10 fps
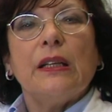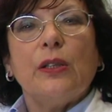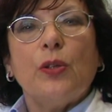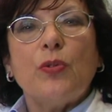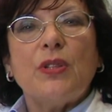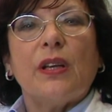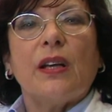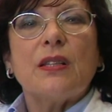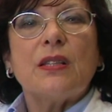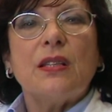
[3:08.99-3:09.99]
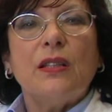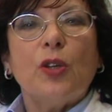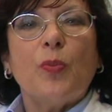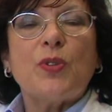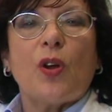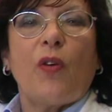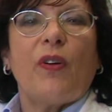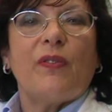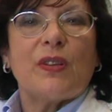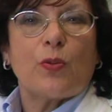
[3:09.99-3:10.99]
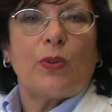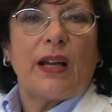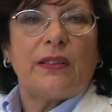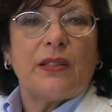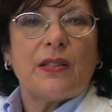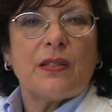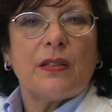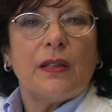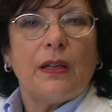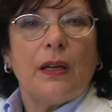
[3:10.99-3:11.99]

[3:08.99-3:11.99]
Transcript: inducing symptoms of vasculitis.